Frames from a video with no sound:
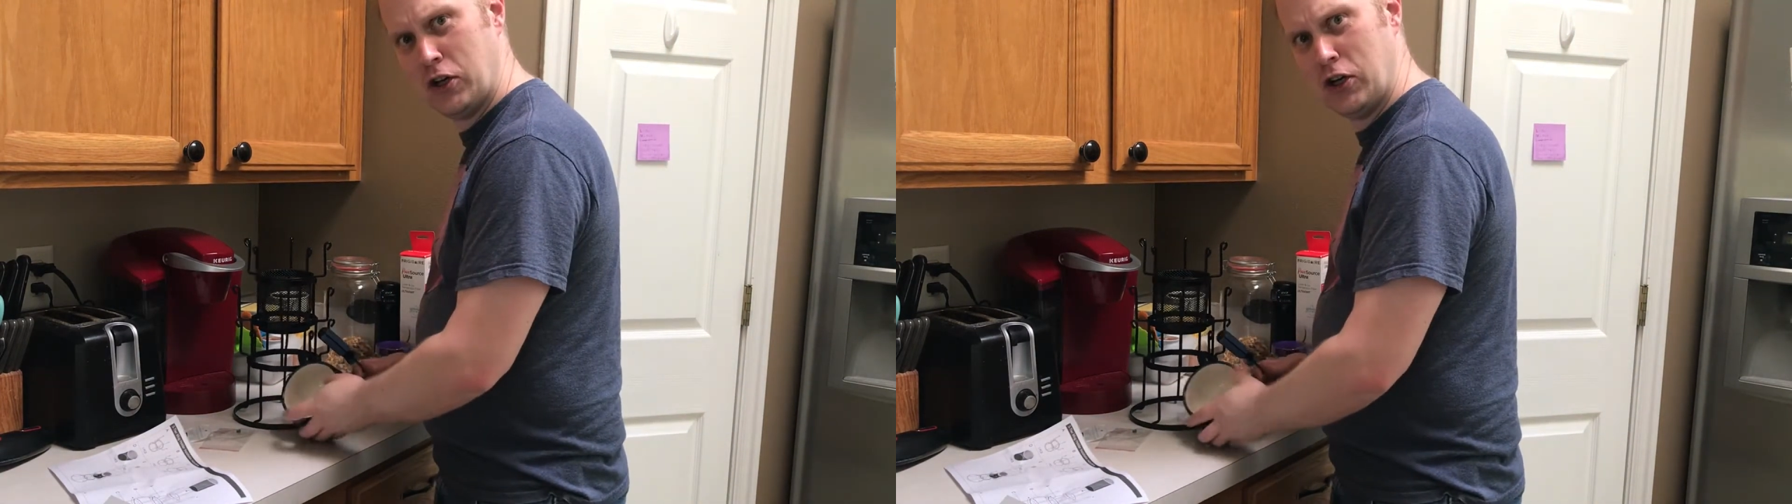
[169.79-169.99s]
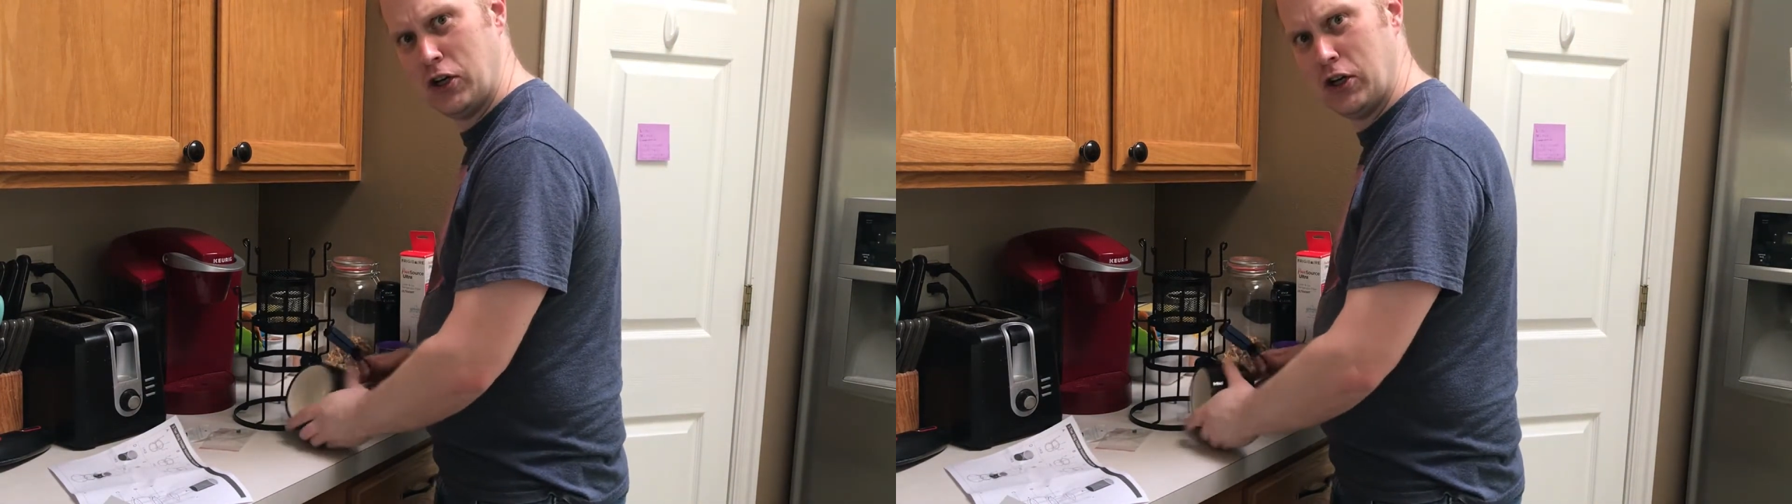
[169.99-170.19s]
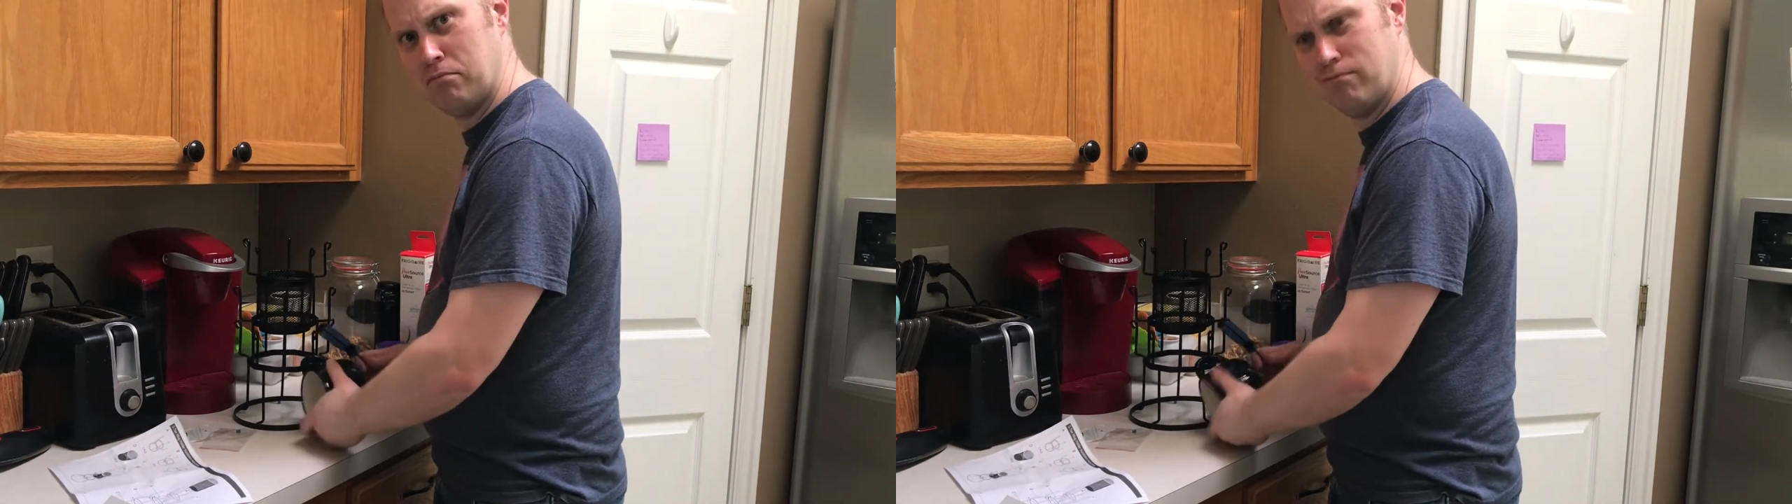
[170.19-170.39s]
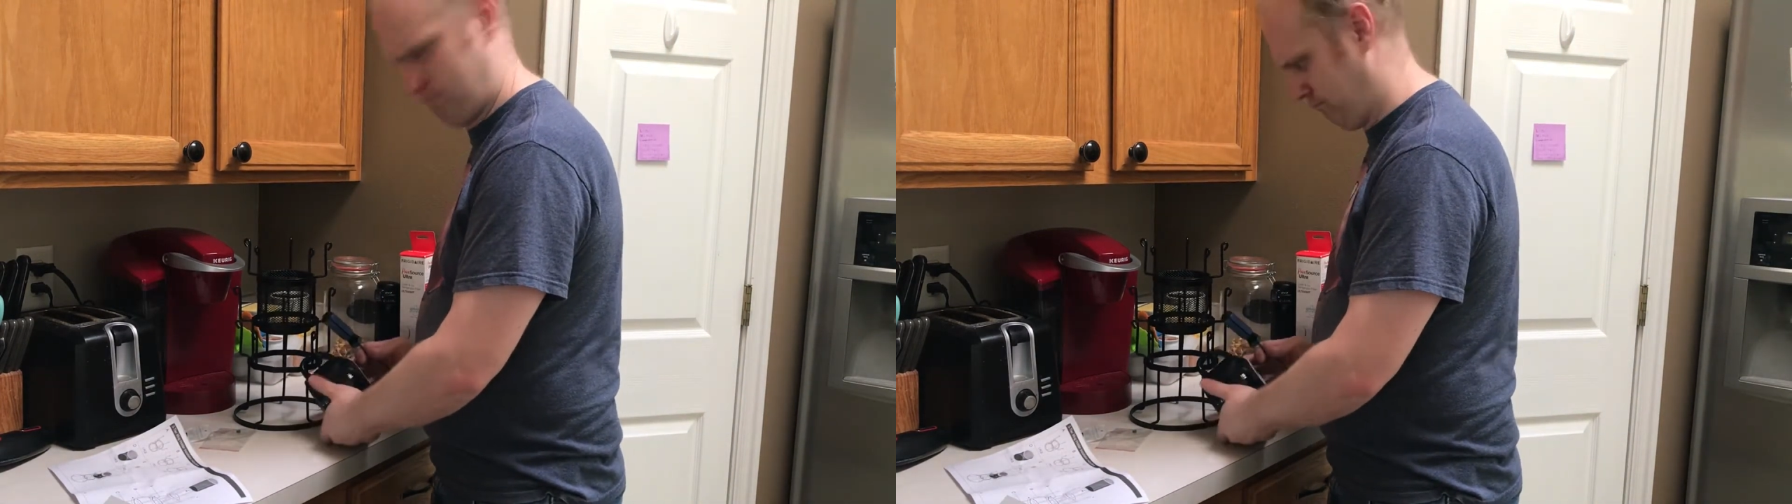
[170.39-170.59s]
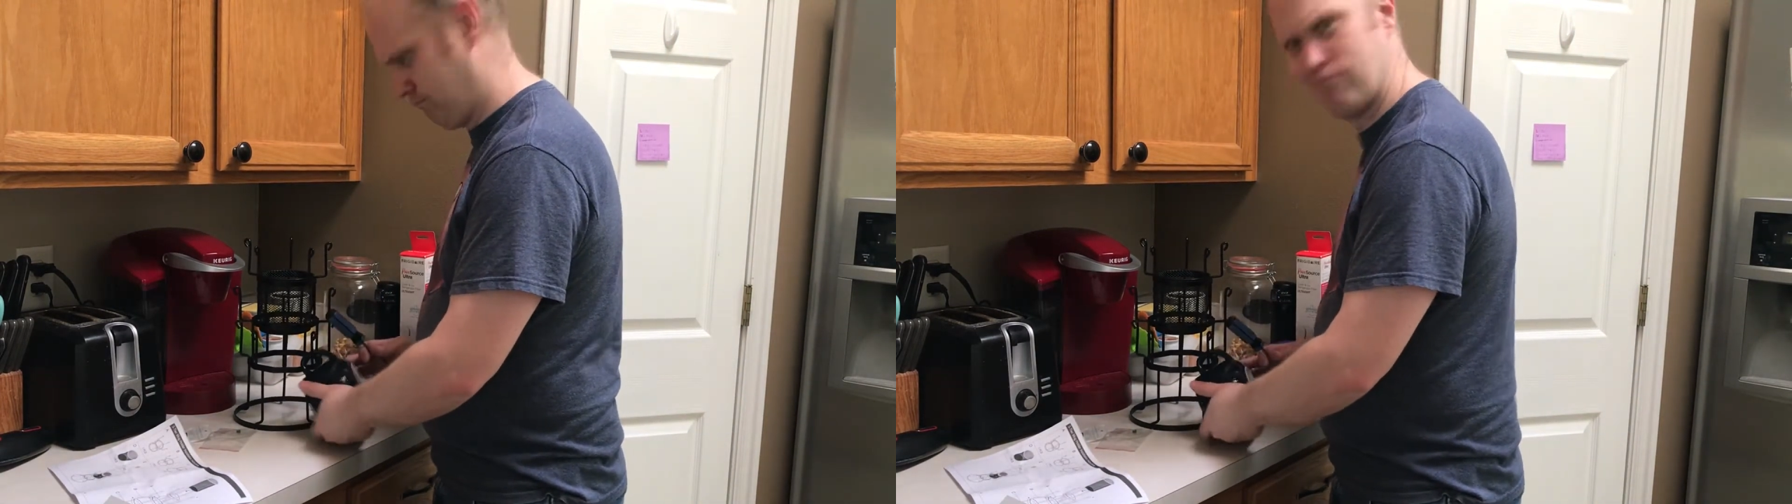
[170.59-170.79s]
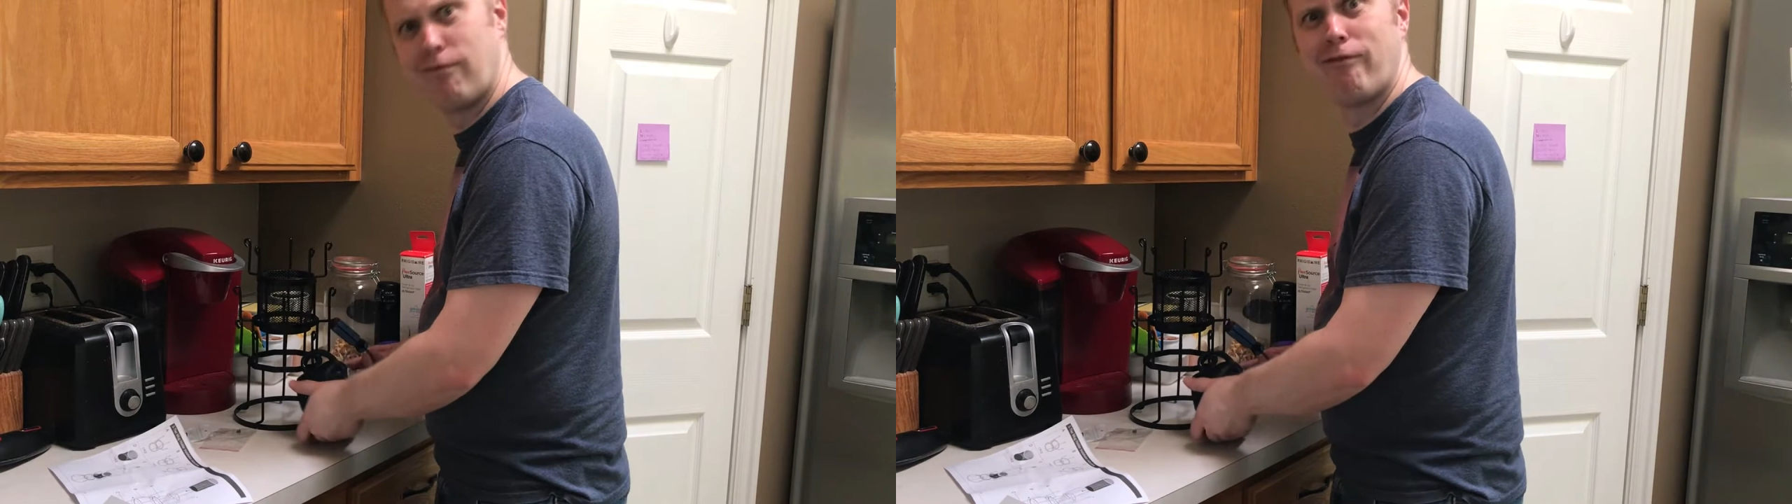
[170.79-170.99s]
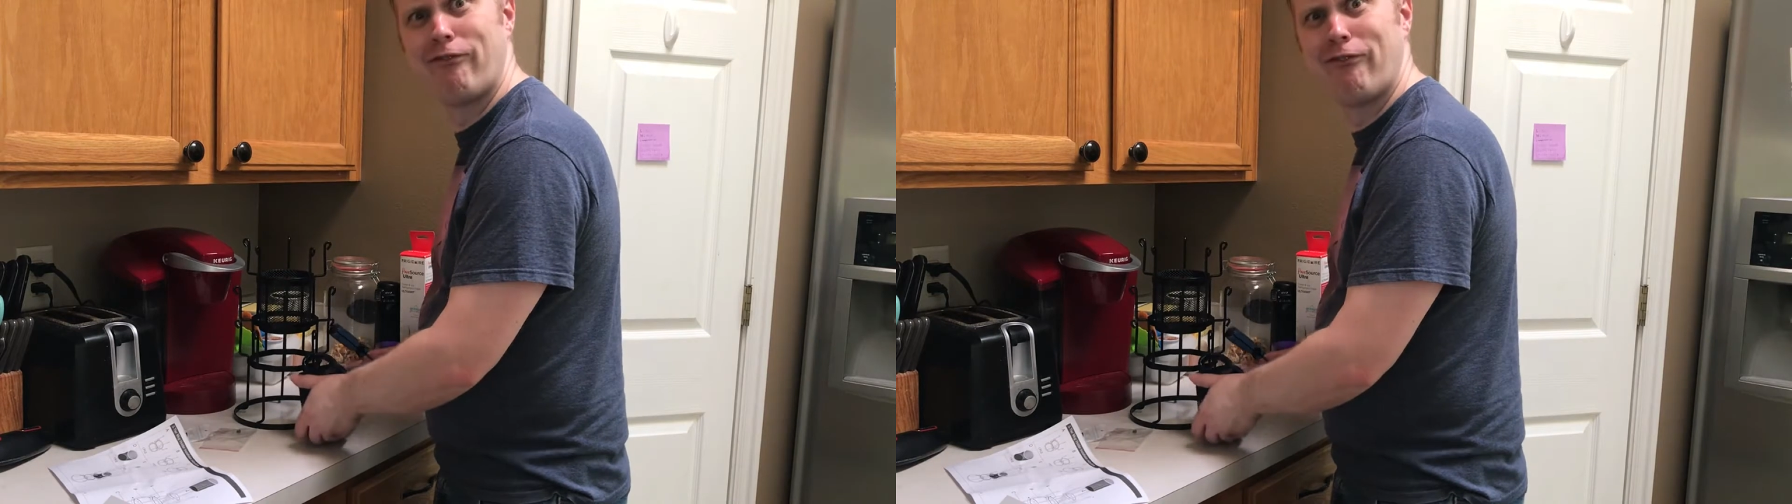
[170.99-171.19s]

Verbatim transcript: TV